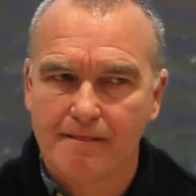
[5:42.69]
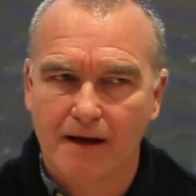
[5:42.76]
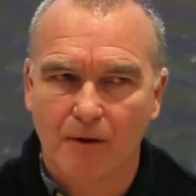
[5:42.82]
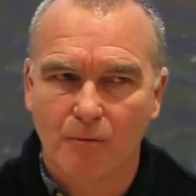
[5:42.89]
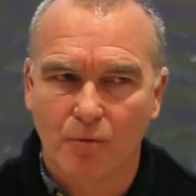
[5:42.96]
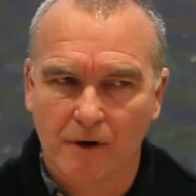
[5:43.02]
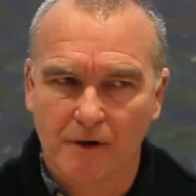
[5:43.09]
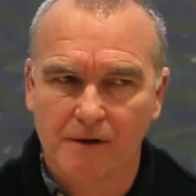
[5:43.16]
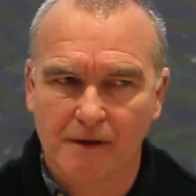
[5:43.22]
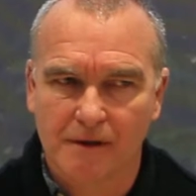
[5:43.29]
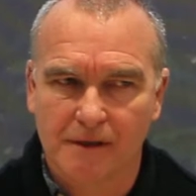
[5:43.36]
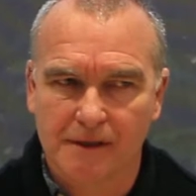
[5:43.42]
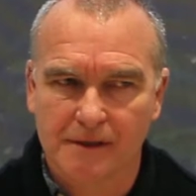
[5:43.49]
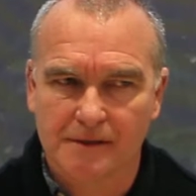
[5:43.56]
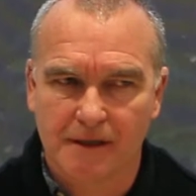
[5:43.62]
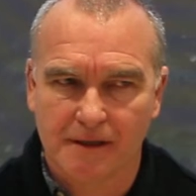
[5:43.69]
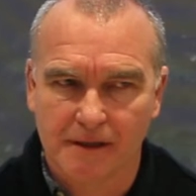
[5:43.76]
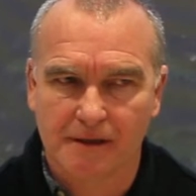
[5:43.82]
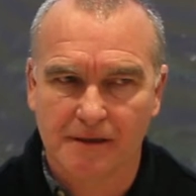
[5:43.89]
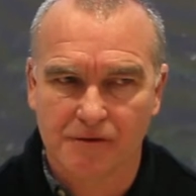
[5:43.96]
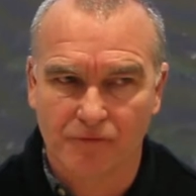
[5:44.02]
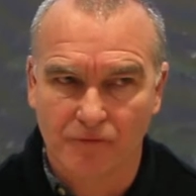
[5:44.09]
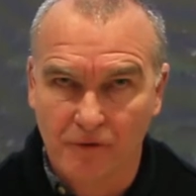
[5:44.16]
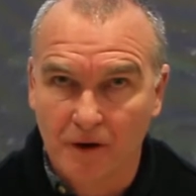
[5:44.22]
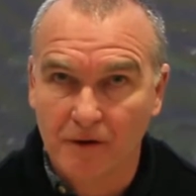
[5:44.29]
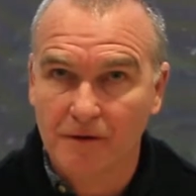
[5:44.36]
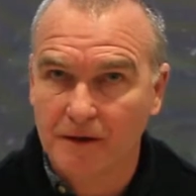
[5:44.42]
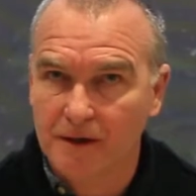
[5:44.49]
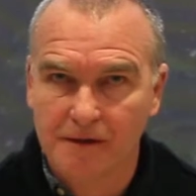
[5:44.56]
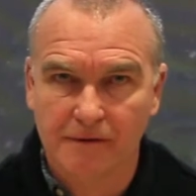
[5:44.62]
And one of the things I think that's
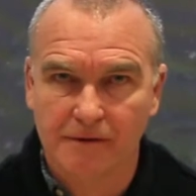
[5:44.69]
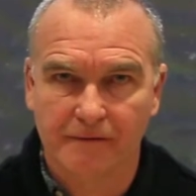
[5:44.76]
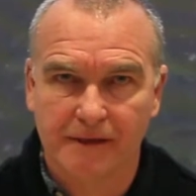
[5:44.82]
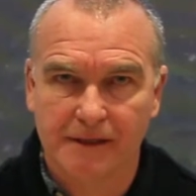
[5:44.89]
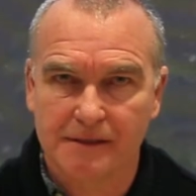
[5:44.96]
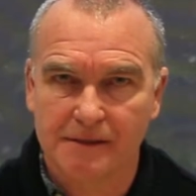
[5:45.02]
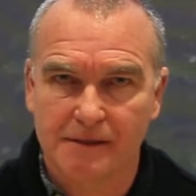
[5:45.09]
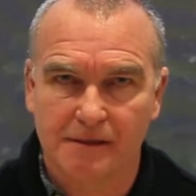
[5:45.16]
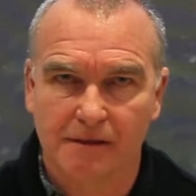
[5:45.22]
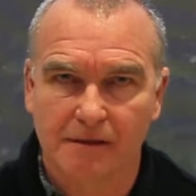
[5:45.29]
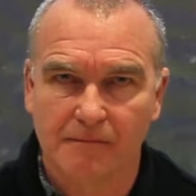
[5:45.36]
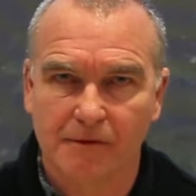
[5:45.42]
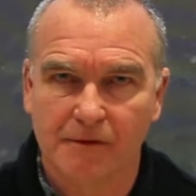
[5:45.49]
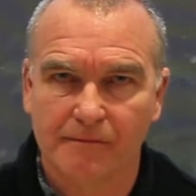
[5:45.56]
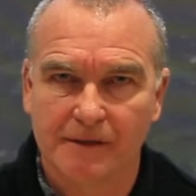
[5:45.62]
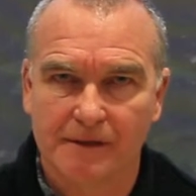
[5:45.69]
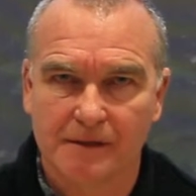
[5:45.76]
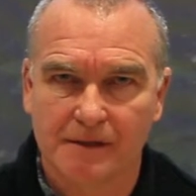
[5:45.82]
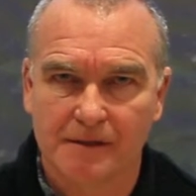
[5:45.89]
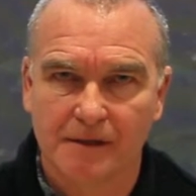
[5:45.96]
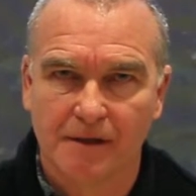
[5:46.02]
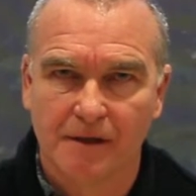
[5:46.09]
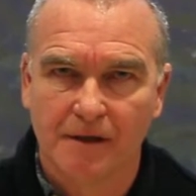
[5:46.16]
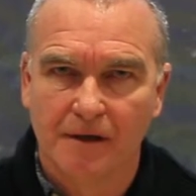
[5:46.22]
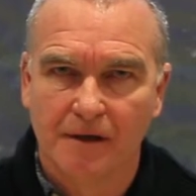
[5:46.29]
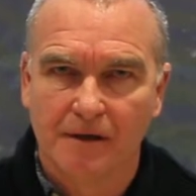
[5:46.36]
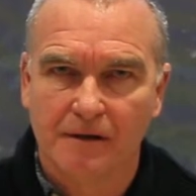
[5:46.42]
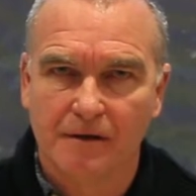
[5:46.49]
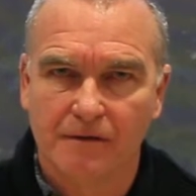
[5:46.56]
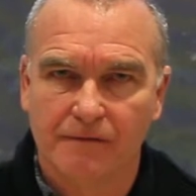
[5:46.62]
wrong in universities at the moment is
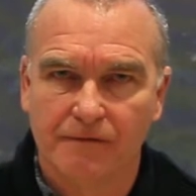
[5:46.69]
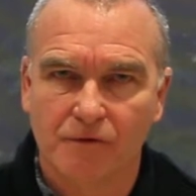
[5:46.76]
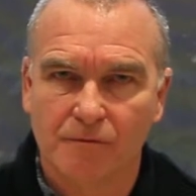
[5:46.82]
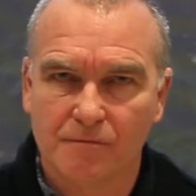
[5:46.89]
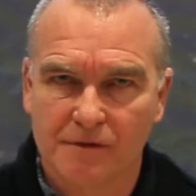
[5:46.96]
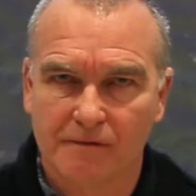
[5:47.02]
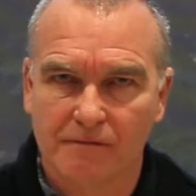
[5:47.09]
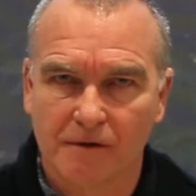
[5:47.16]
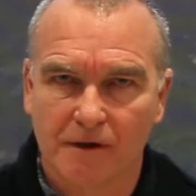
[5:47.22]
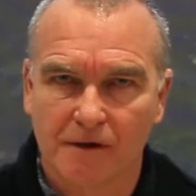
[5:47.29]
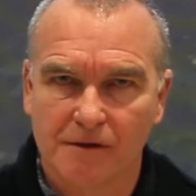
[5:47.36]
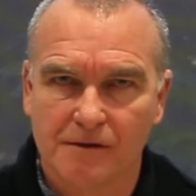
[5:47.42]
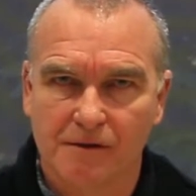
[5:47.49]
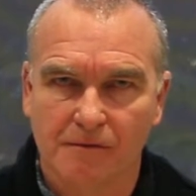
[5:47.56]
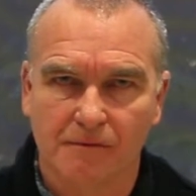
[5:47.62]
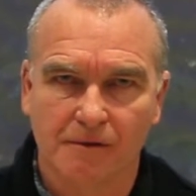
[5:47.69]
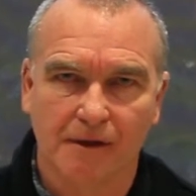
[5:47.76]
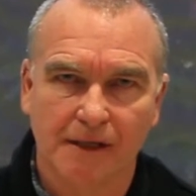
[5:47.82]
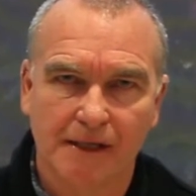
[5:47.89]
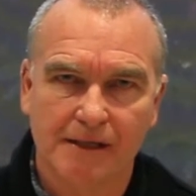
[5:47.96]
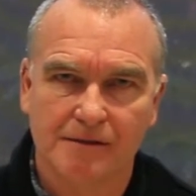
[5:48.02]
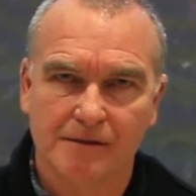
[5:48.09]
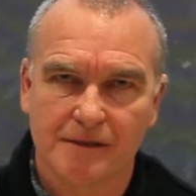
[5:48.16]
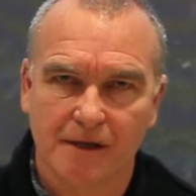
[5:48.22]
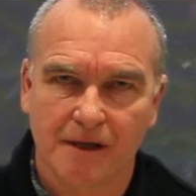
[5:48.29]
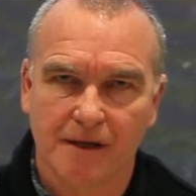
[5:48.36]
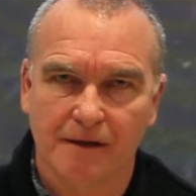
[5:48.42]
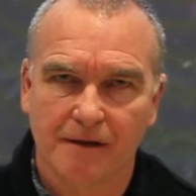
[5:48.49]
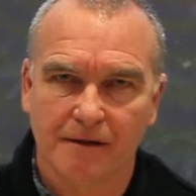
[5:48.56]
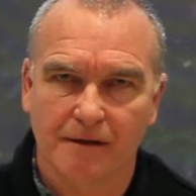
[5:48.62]
the forms of knowledge that would lead us
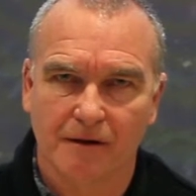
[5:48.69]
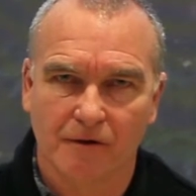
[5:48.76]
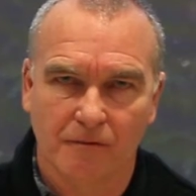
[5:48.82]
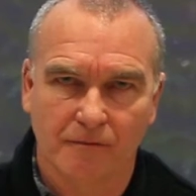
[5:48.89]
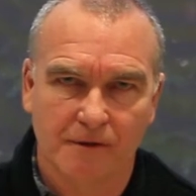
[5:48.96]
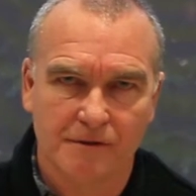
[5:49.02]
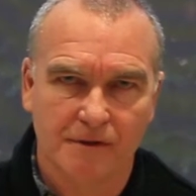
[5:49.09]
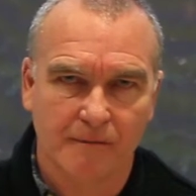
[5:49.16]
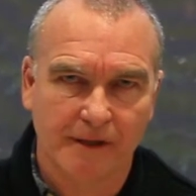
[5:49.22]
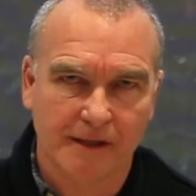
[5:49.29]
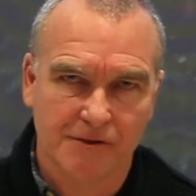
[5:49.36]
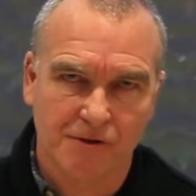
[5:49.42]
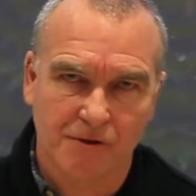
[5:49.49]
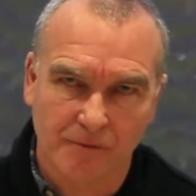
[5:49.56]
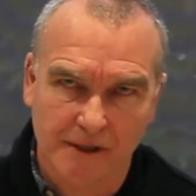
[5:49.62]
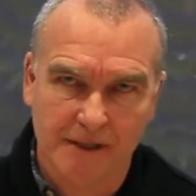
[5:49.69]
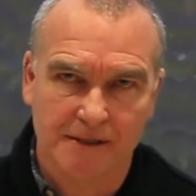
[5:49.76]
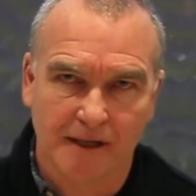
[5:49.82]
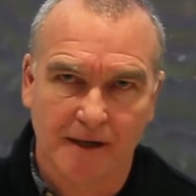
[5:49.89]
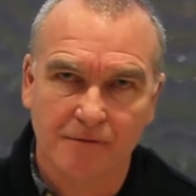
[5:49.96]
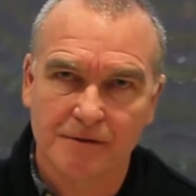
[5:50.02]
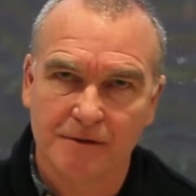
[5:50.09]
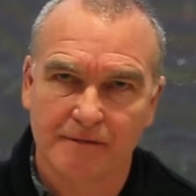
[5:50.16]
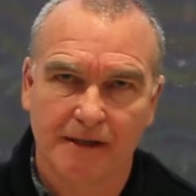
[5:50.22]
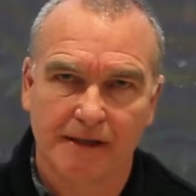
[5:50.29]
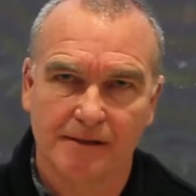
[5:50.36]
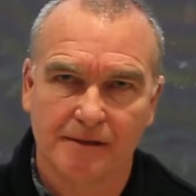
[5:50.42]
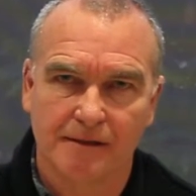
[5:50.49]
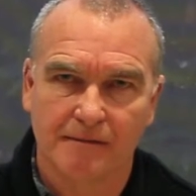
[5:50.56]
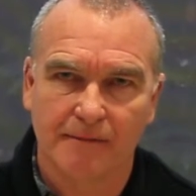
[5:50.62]
there are the ones that are being squeezed out of
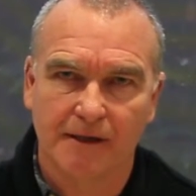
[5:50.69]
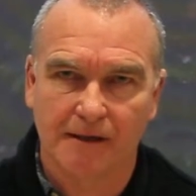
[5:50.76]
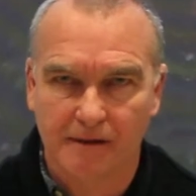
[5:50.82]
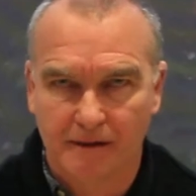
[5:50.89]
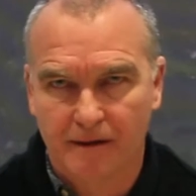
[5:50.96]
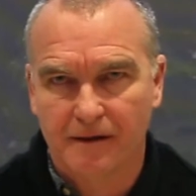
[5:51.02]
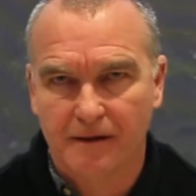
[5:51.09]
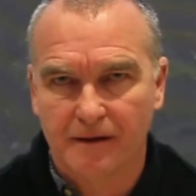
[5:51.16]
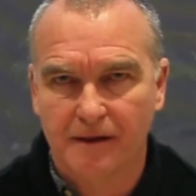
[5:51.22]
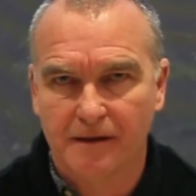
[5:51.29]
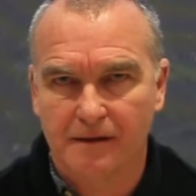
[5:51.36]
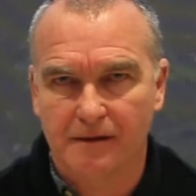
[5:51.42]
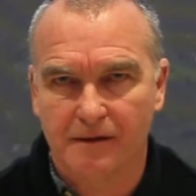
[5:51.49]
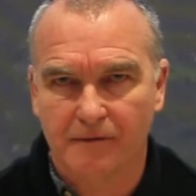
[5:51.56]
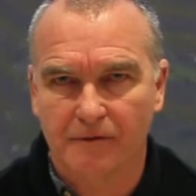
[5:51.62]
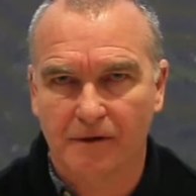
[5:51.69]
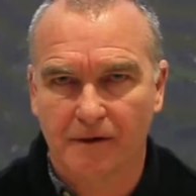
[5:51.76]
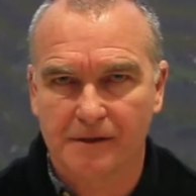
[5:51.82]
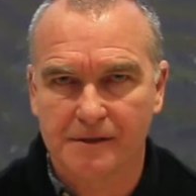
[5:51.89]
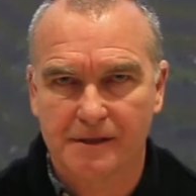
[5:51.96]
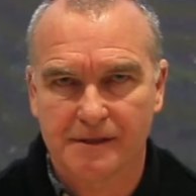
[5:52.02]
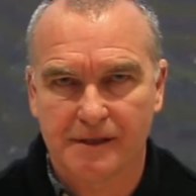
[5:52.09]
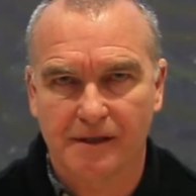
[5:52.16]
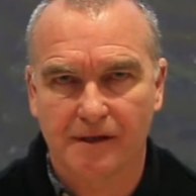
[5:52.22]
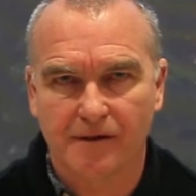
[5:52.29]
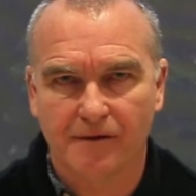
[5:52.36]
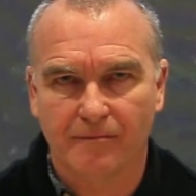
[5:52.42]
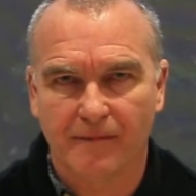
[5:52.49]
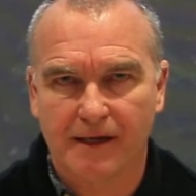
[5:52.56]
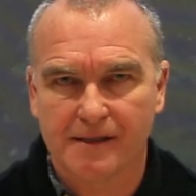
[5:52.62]
academia, knowledge that's in the
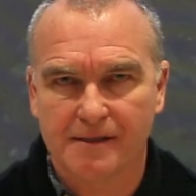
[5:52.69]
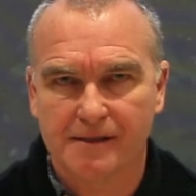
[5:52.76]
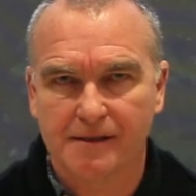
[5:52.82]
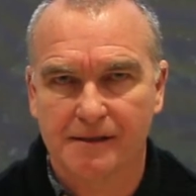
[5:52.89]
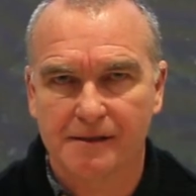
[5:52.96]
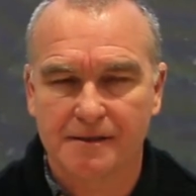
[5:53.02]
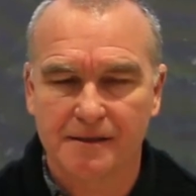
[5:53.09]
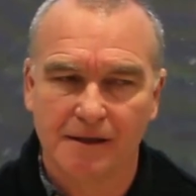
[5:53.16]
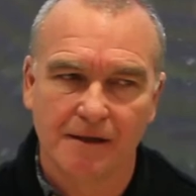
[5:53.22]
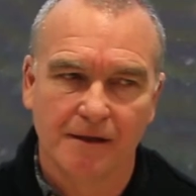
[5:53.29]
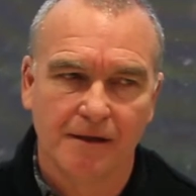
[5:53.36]
humanities.